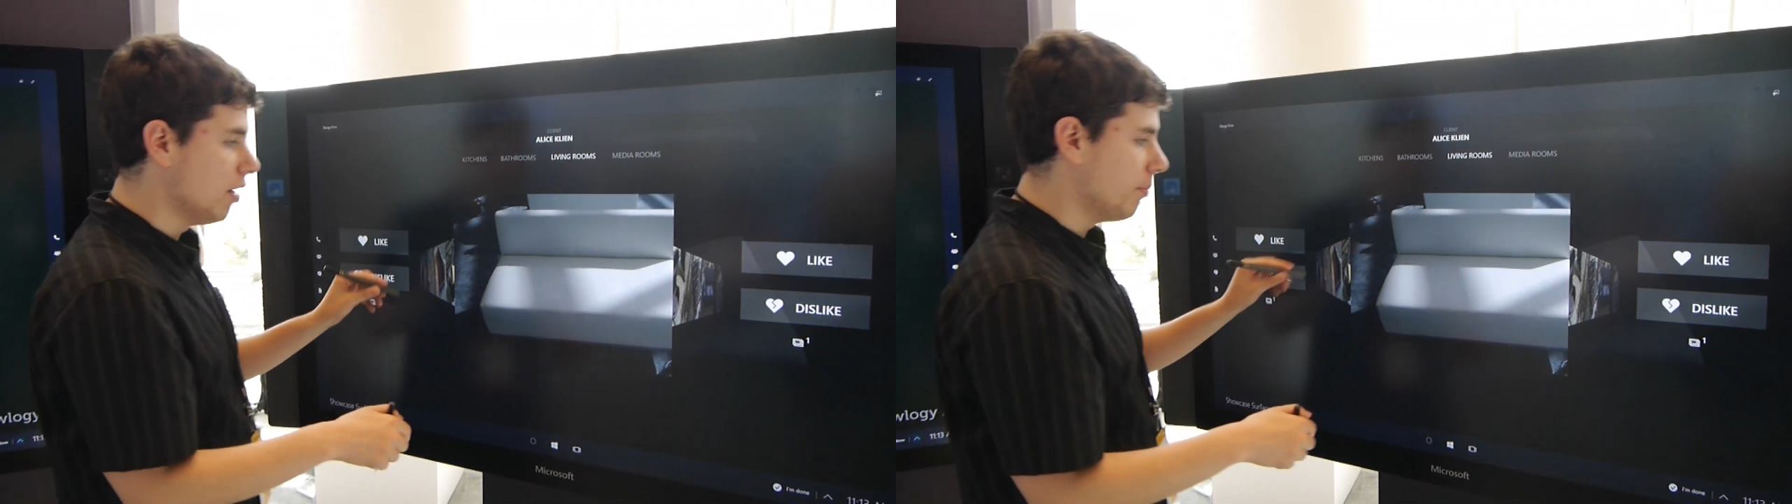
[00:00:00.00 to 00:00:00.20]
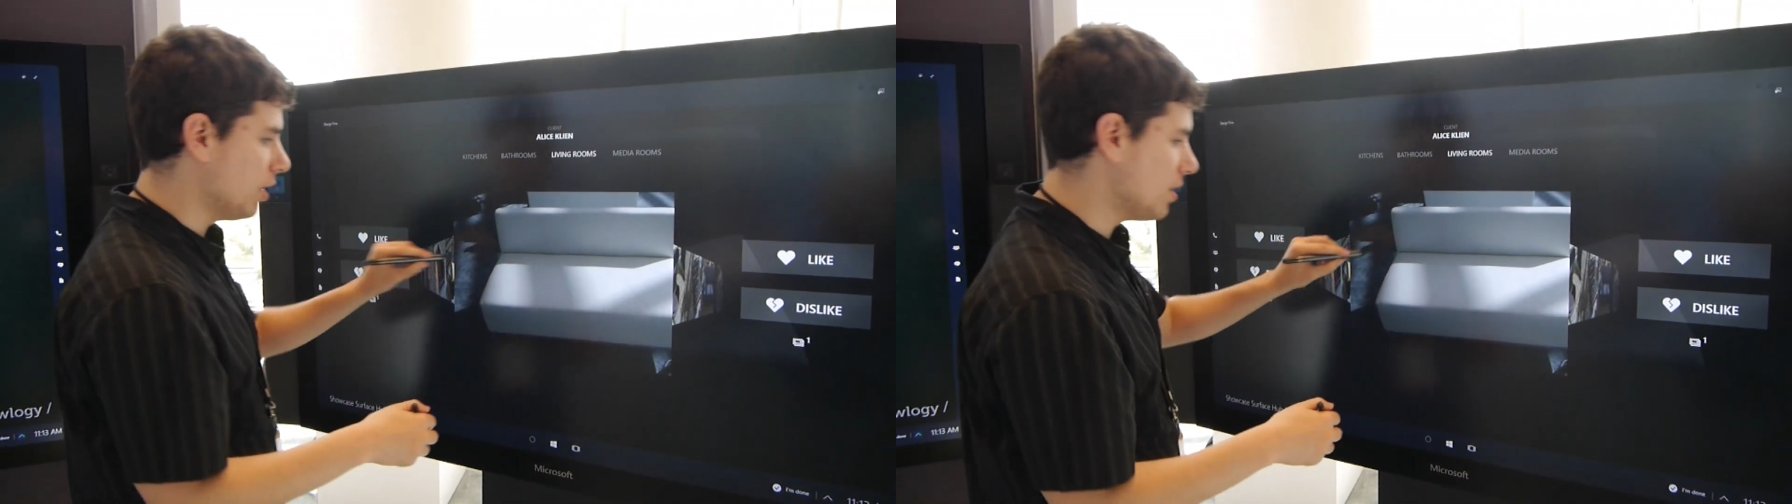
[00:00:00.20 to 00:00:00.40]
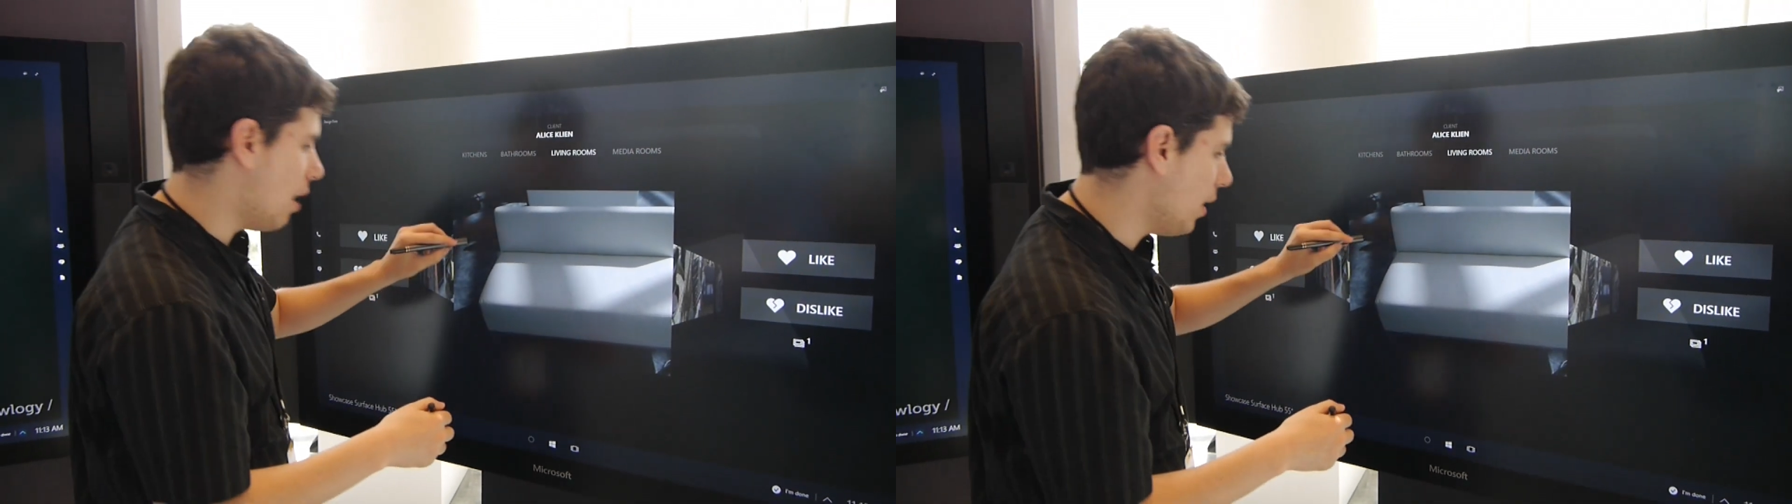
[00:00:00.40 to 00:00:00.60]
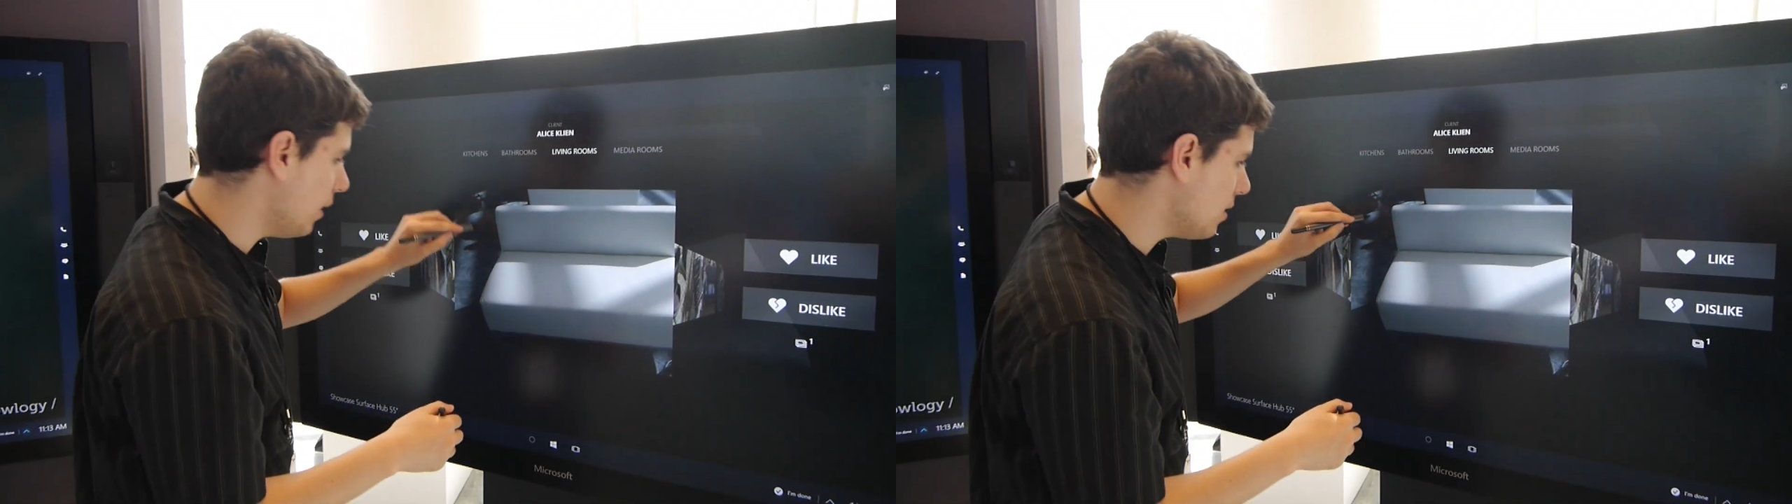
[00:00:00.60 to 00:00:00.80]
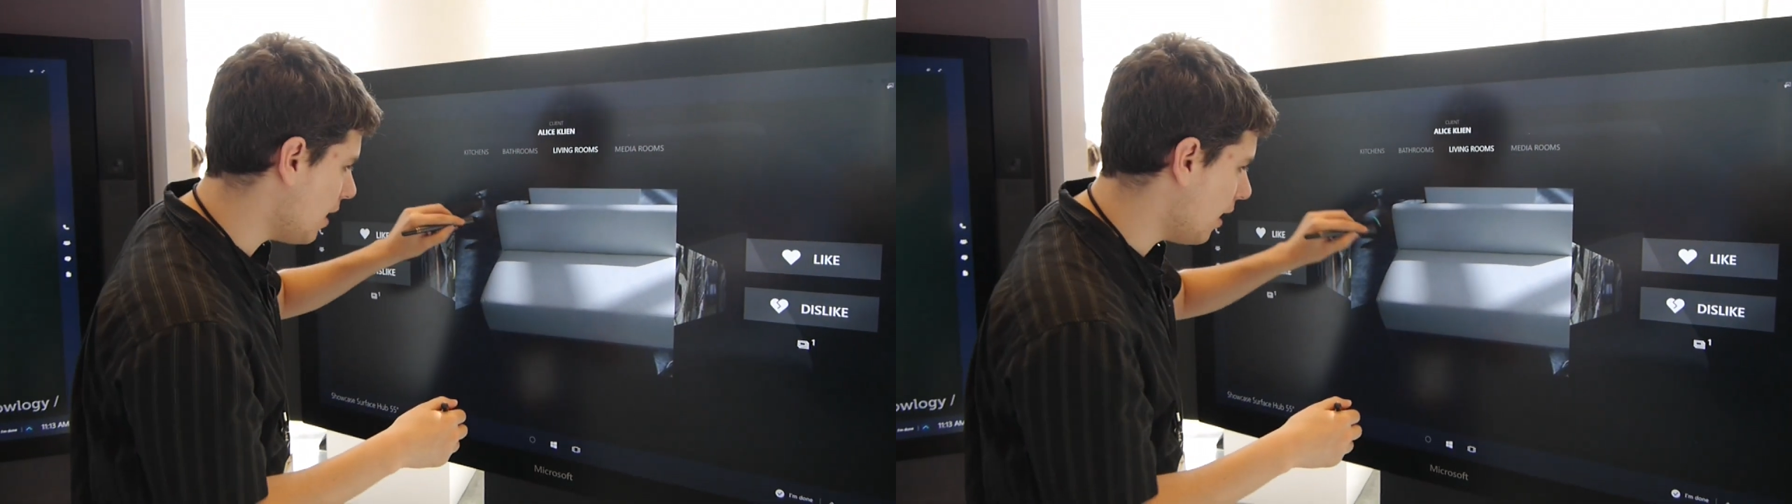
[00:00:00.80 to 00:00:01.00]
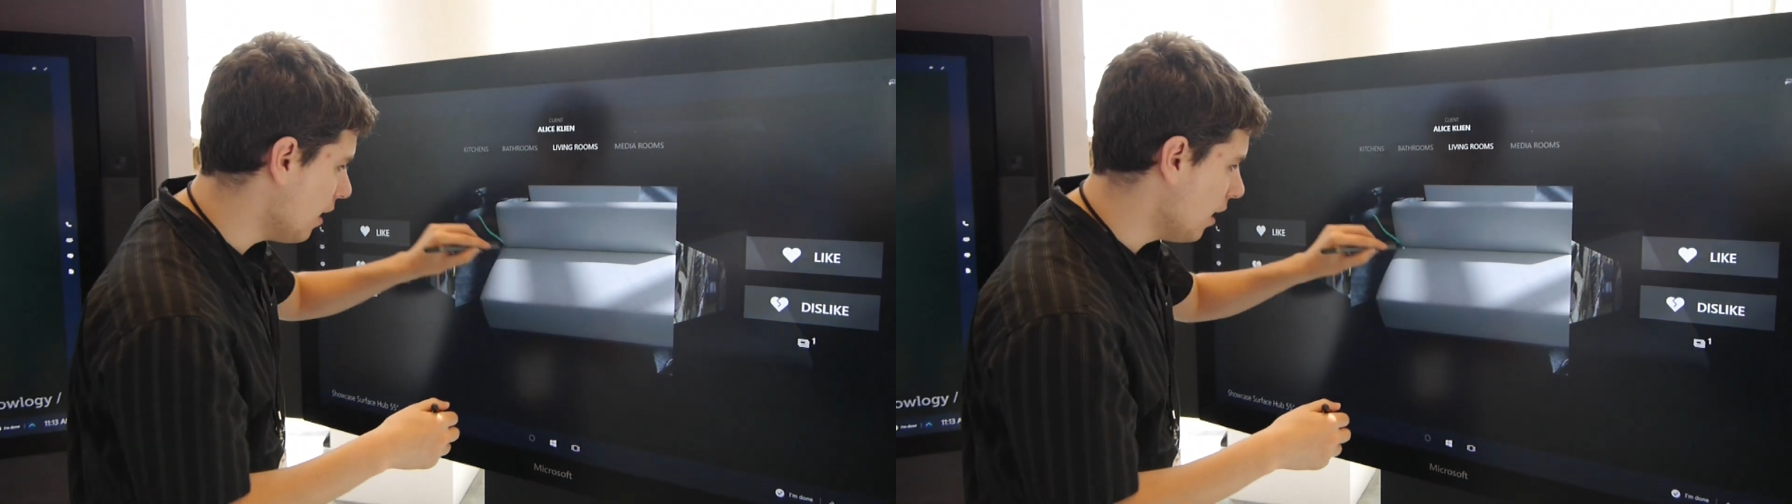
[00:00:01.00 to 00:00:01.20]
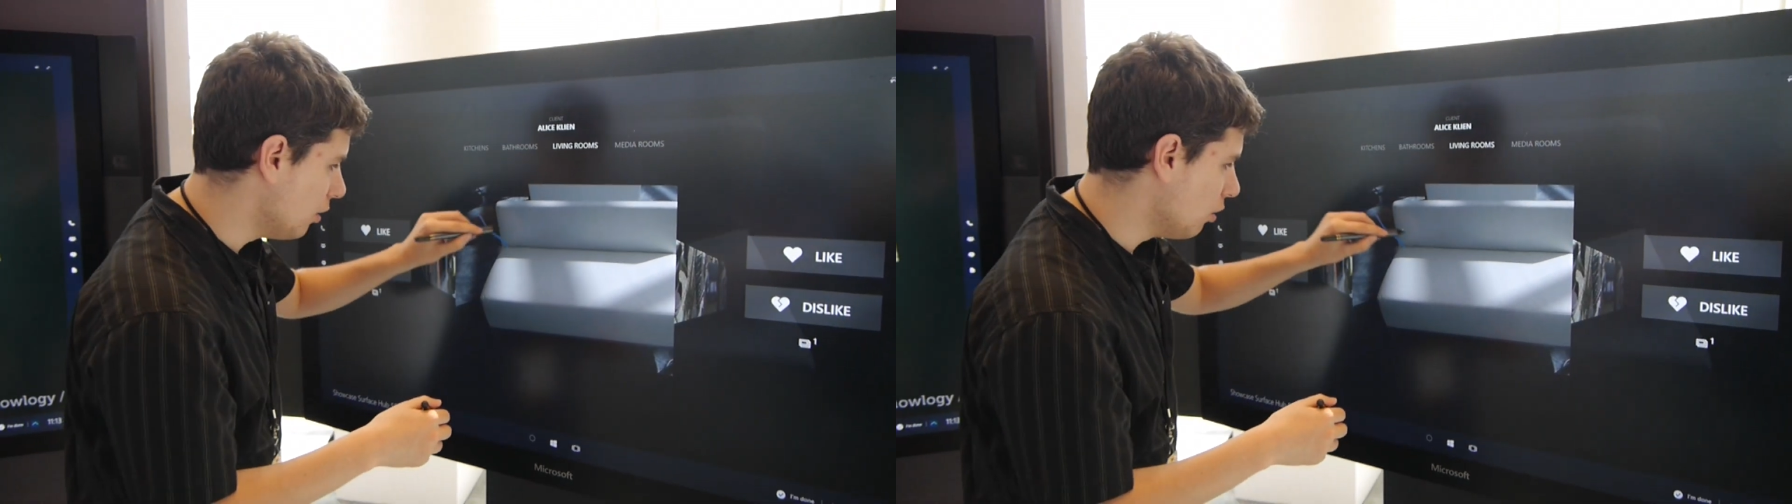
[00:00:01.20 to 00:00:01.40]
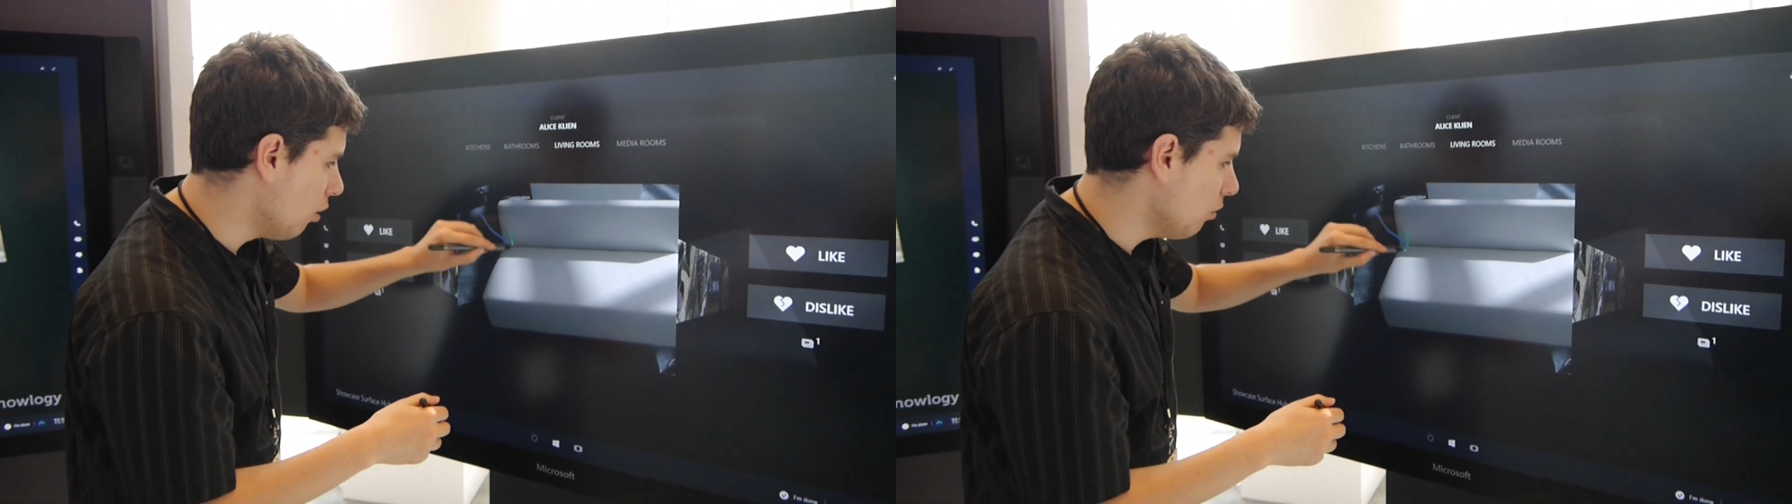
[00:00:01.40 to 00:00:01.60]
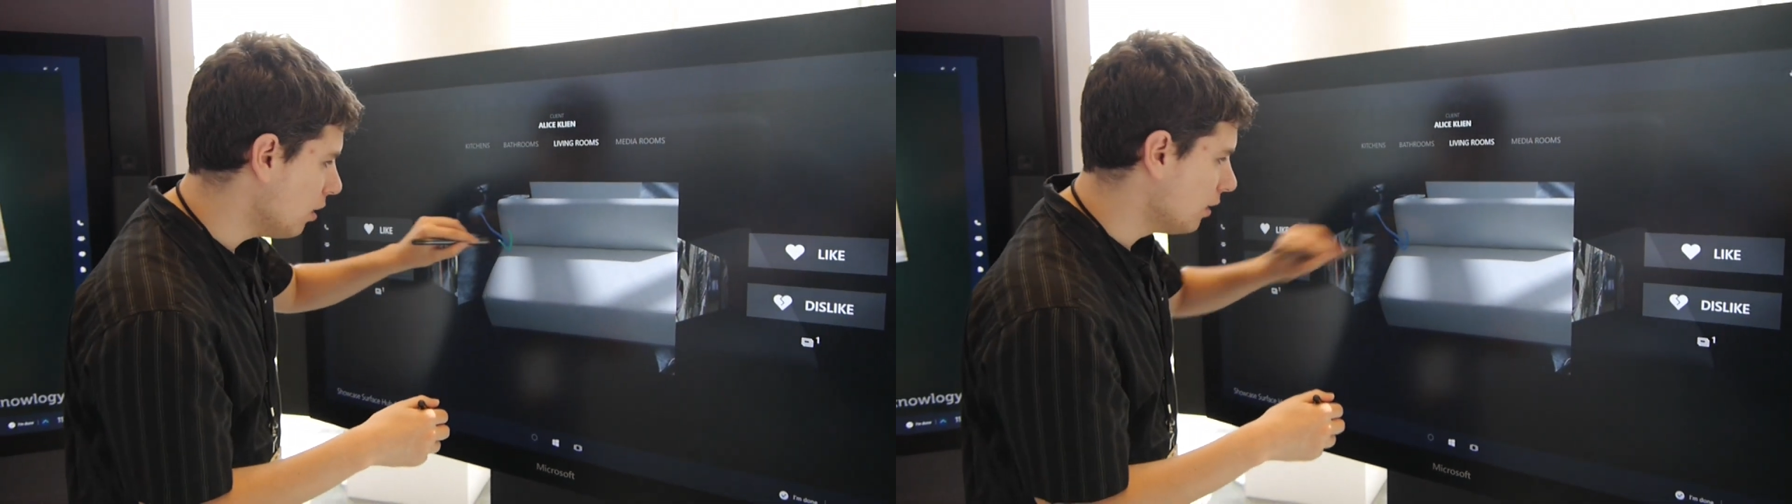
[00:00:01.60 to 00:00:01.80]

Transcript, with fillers: Because now I can say, you know,